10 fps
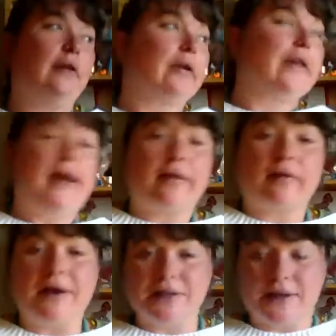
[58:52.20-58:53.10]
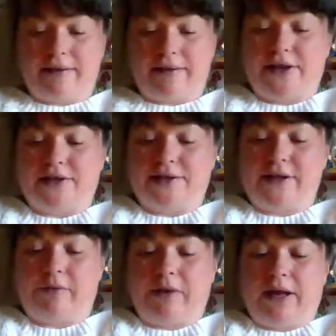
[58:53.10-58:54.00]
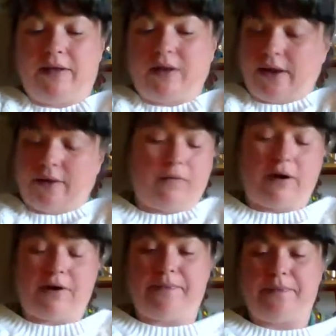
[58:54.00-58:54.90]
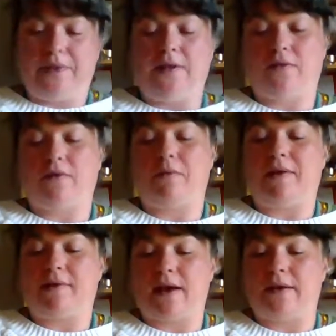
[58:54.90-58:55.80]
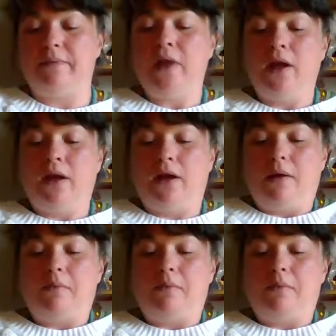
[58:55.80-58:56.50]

don't really ask questions. They just tell me like what needs to be said.